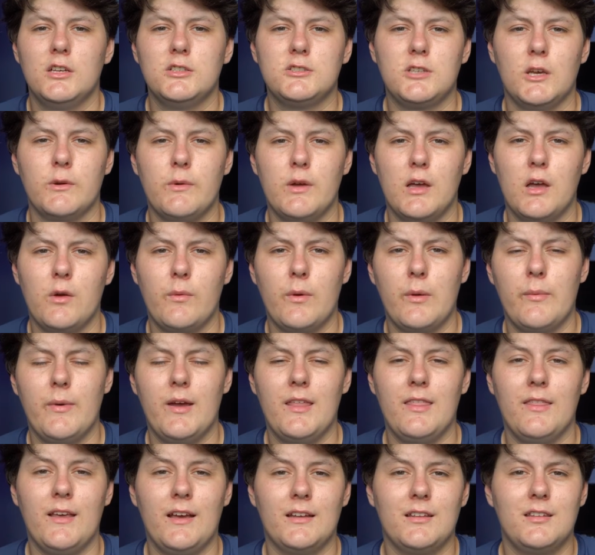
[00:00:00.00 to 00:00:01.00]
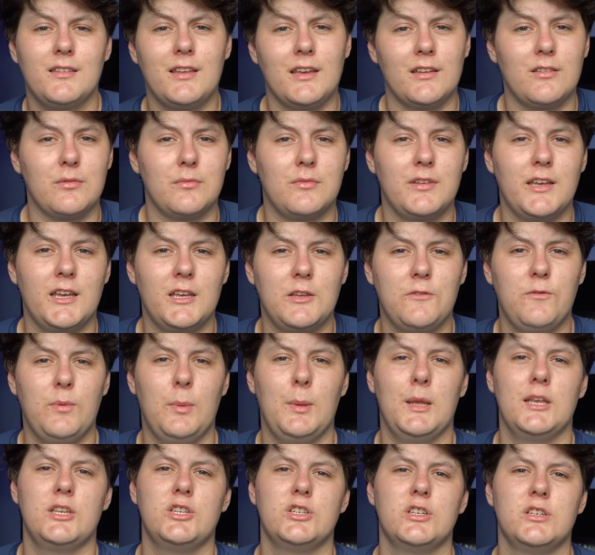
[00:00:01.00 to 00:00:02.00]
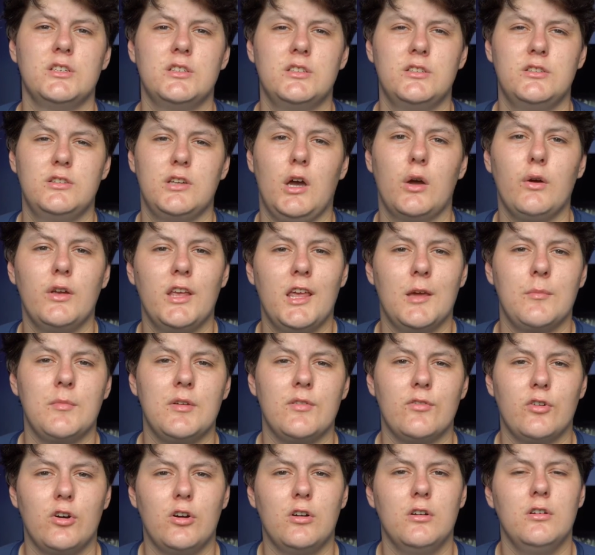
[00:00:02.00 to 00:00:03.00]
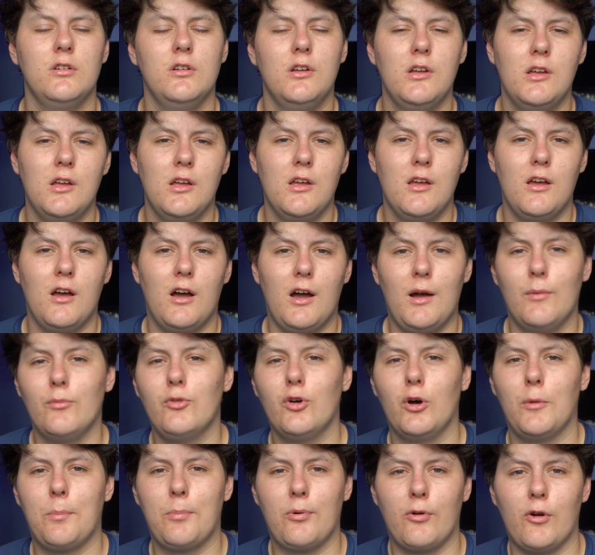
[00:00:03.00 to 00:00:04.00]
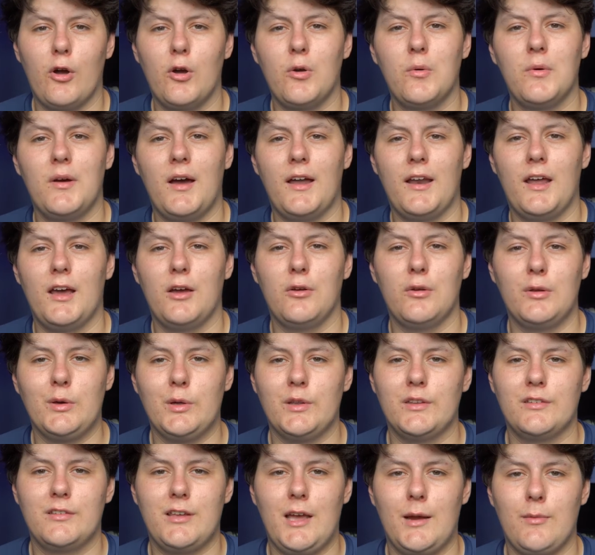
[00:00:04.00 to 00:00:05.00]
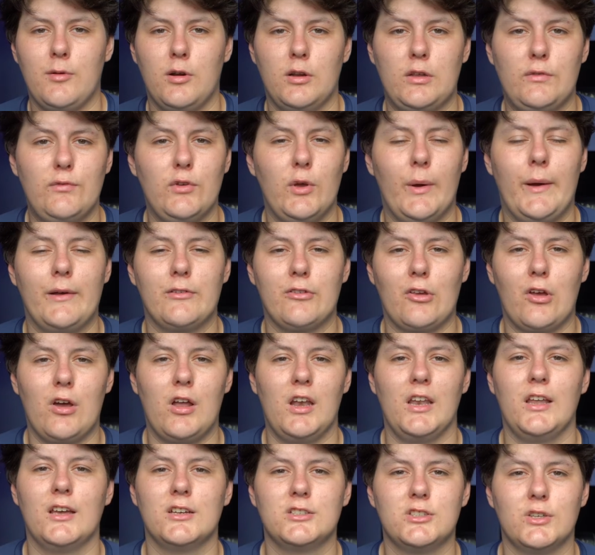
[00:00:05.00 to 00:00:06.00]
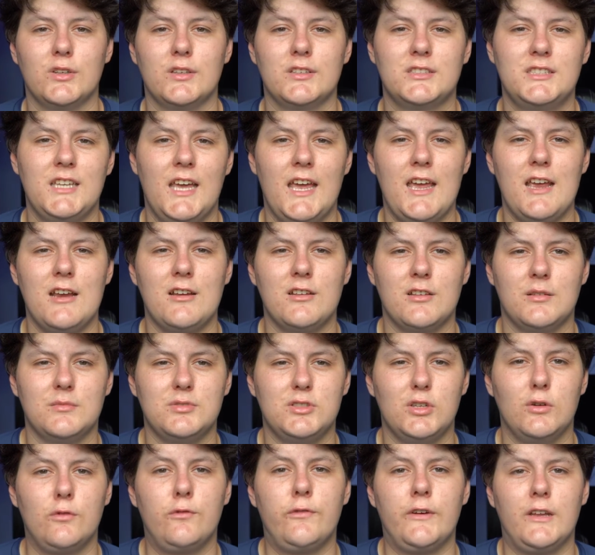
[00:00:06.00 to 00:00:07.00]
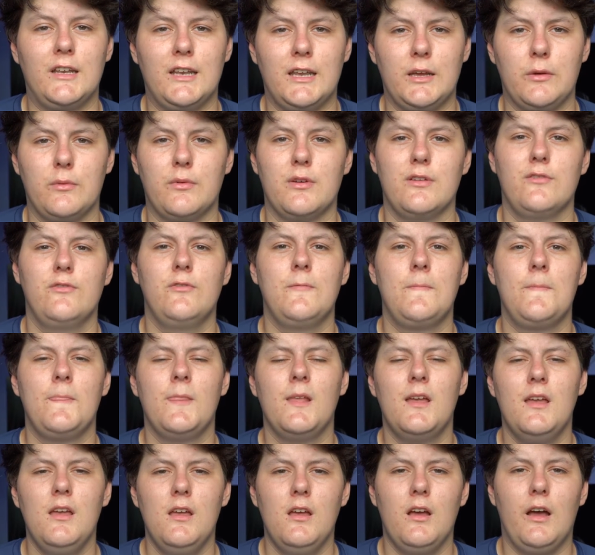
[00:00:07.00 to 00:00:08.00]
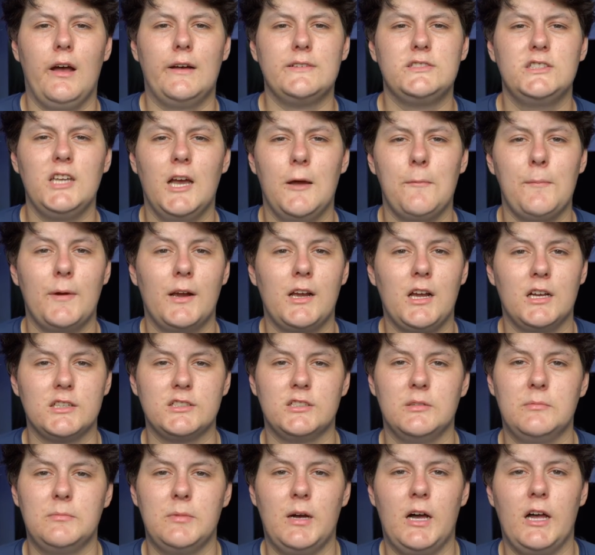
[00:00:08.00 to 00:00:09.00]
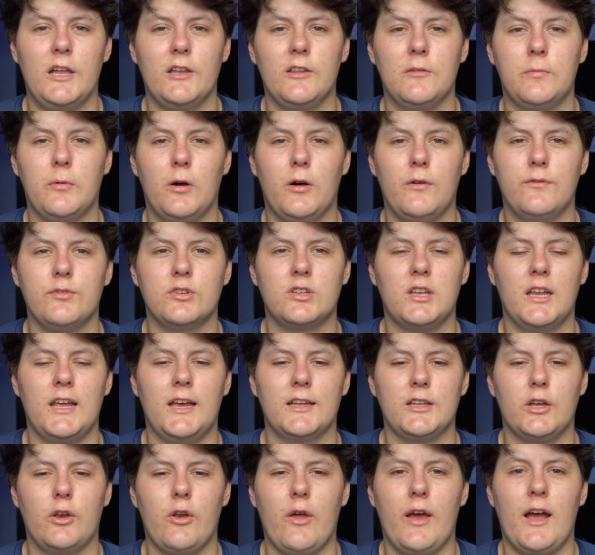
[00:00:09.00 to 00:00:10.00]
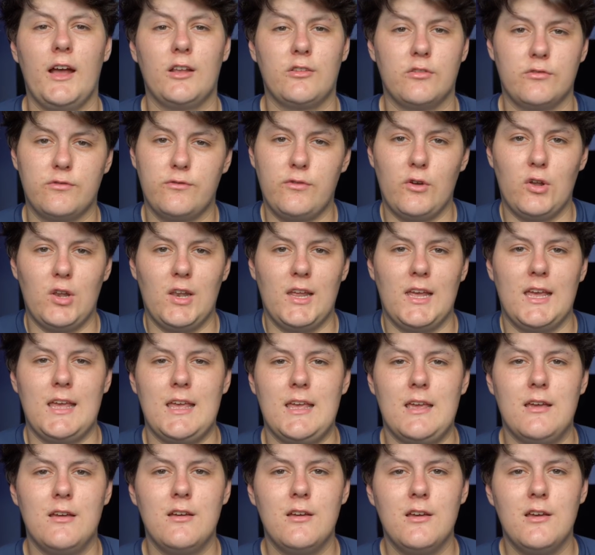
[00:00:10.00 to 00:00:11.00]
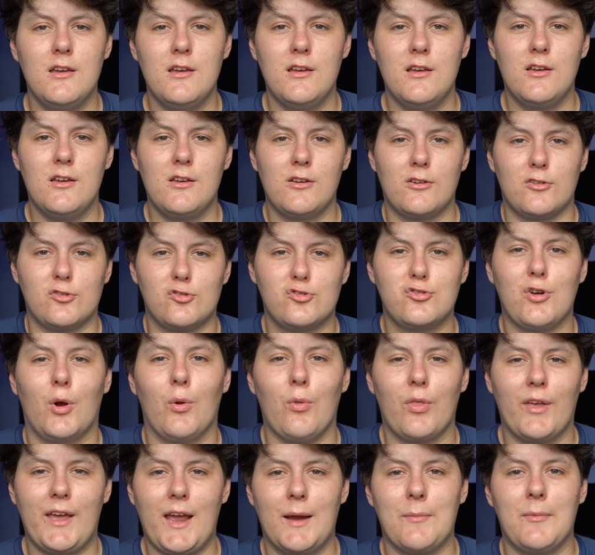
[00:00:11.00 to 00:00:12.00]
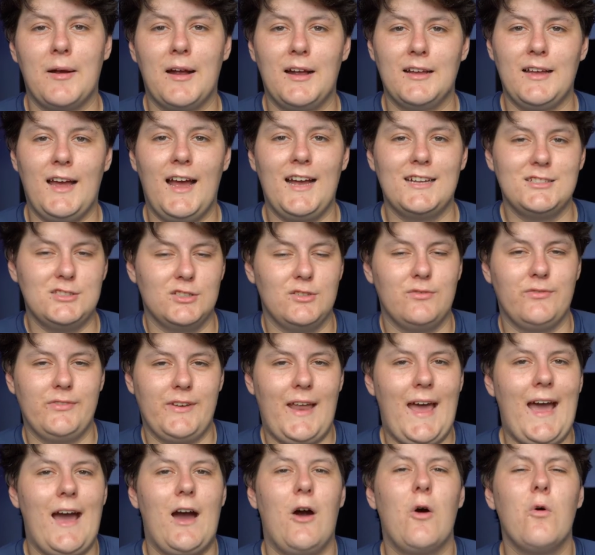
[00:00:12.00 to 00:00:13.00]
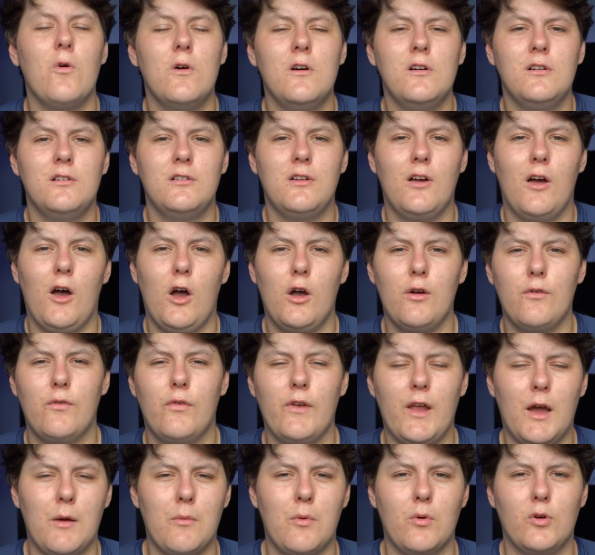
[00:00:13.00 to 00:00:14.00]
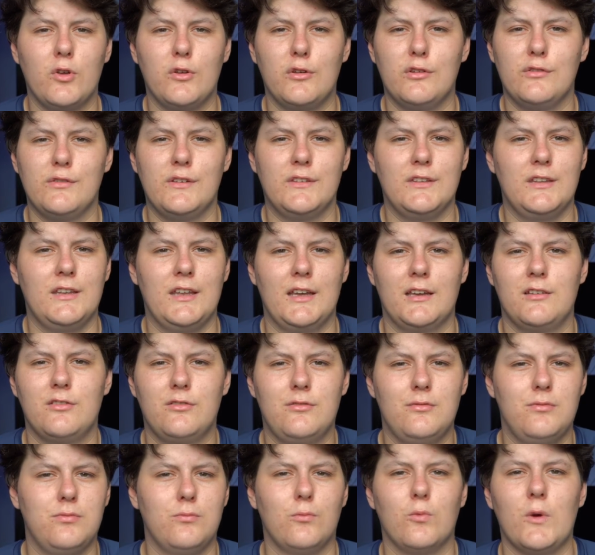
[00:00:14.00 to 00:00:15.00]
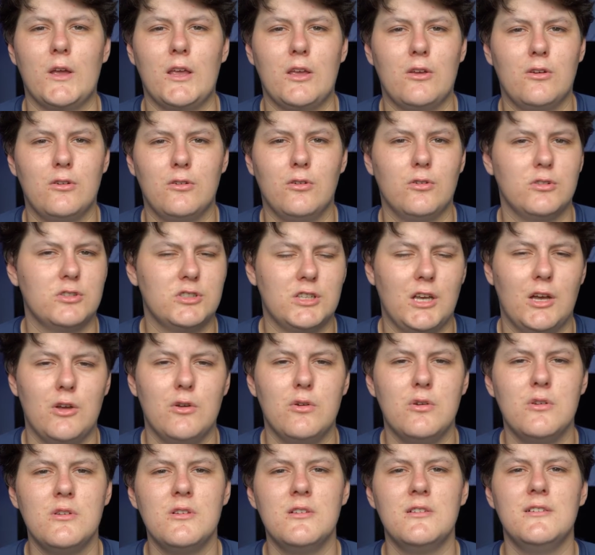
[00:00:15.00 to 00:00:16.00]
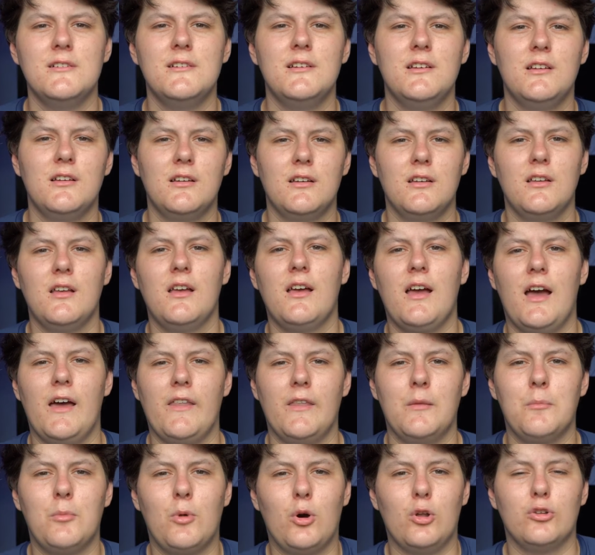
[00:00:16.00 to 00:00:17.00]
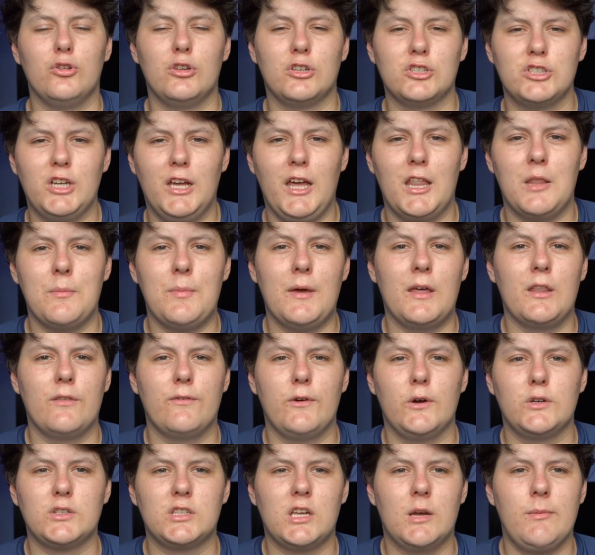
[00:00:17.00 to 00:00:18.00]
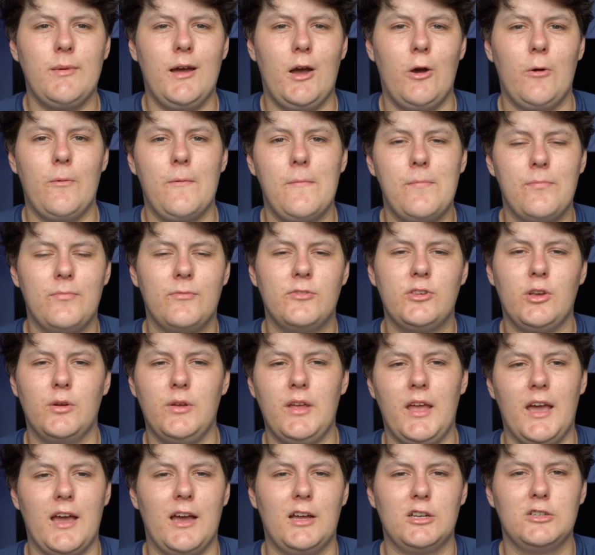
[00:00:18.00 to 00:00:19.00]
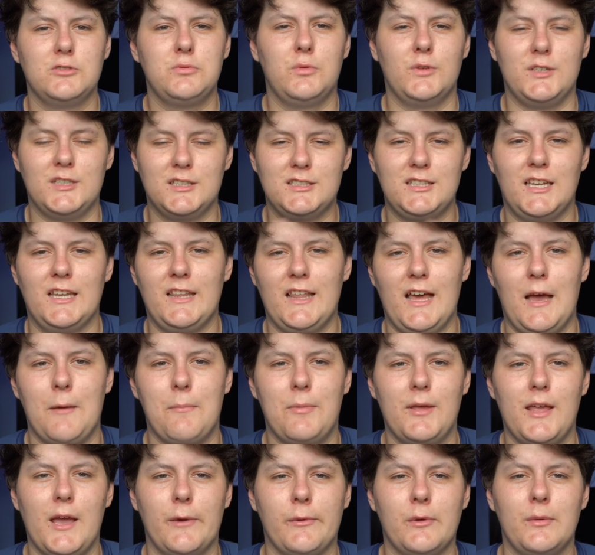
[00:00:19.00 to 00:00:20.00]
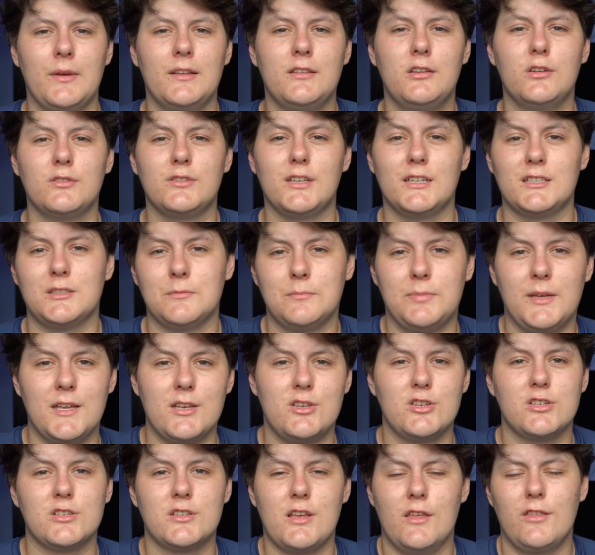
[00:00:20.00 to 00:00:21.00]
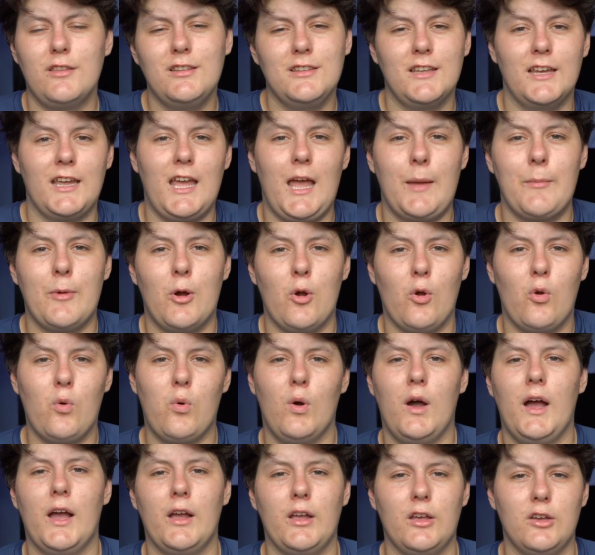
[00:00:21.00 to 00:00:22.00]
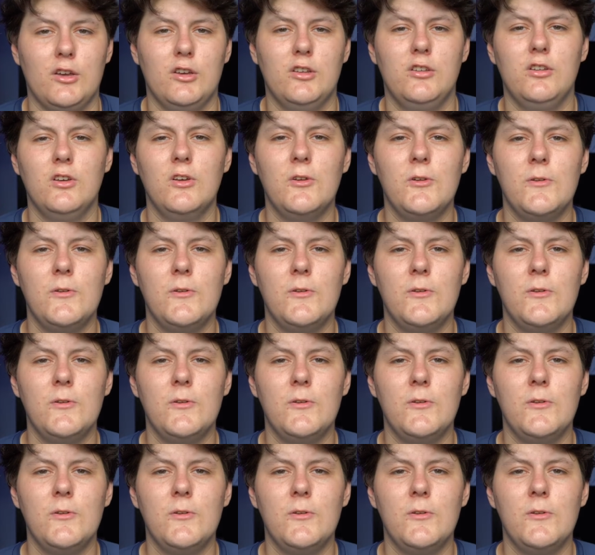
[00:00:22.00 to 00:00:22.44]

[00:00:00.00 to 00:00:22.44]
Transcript: So we went there to take some test pictures. Don't get me wrong, I'm not a pro and I only got this camera a few hours earlier. So the settings I'm still fiddling with. I've set up my custom buttons, but obviously I don't know how to fully control the camera as of now. Hopefully I will do it in the next week or so. And the more knowledge I get, the better the photos come out. So yeah, I just wanted to say that. But yeah, we went to go take some pictures. I think they came out quite well.